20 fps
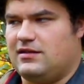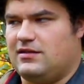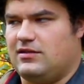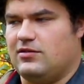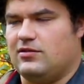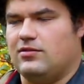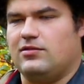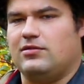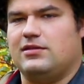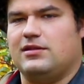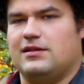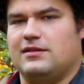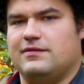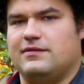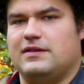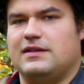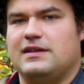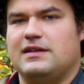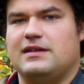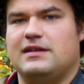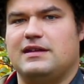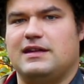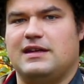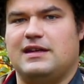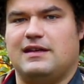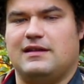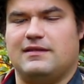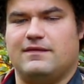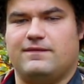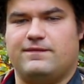goal of
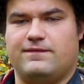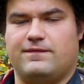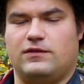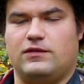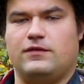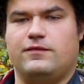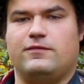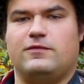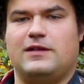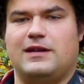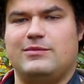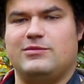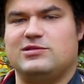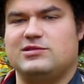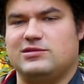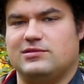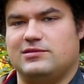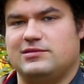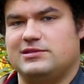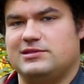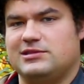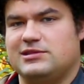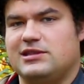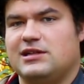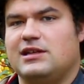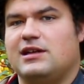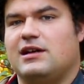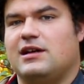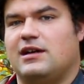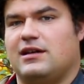getting full frame results
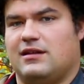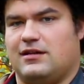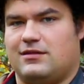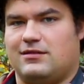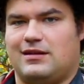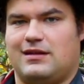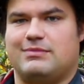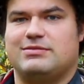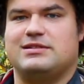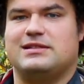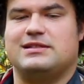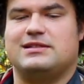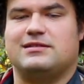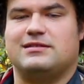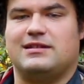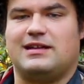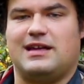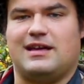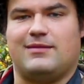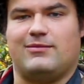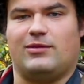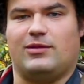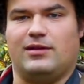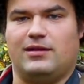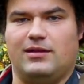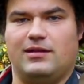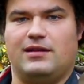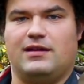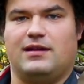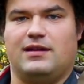on a crop sensor camera,
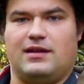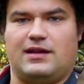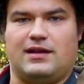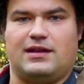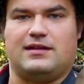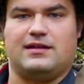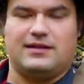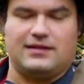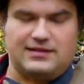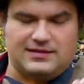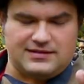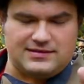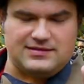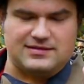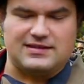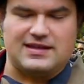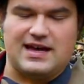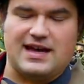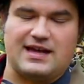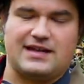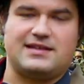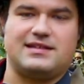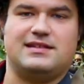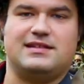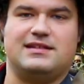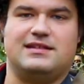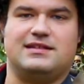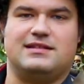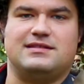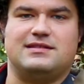and that
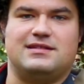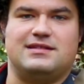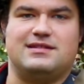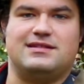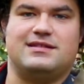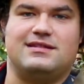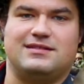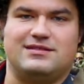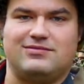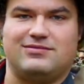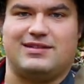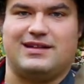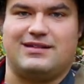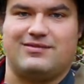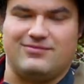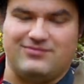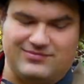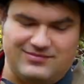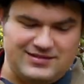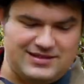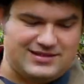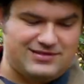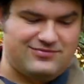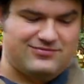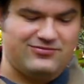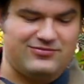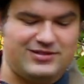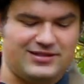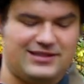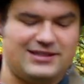is
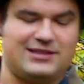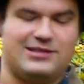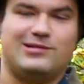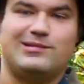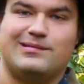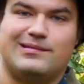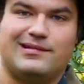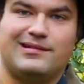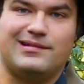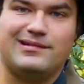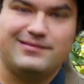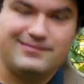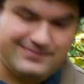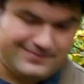really cool.